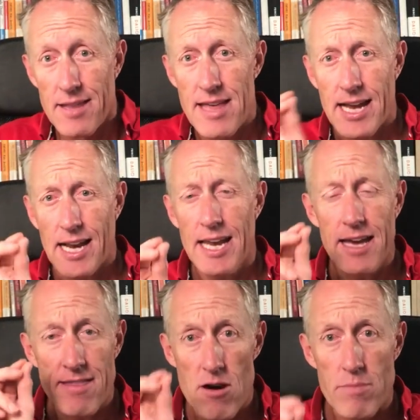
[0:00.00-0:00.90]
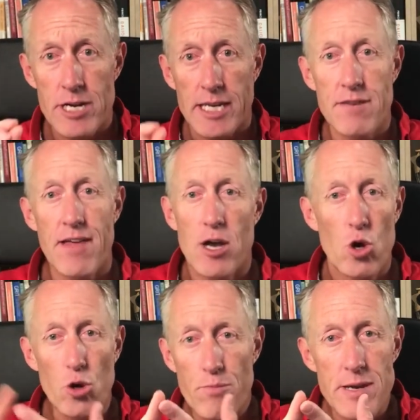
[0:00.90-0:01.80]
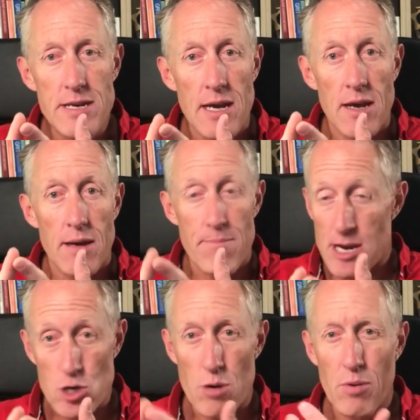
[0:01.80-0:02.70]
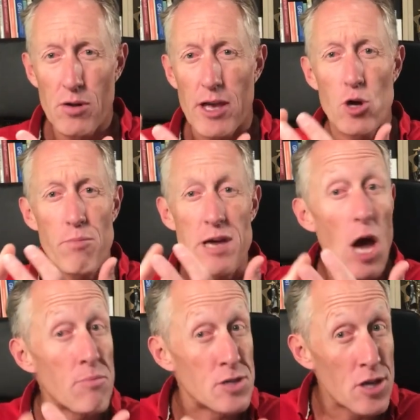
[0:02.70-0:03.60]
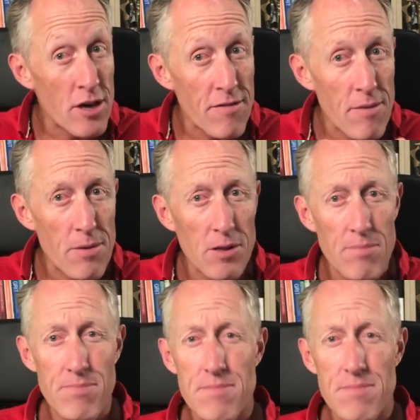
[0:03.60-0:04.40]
They're clear, they're objective, they could be measurable, they could be observable.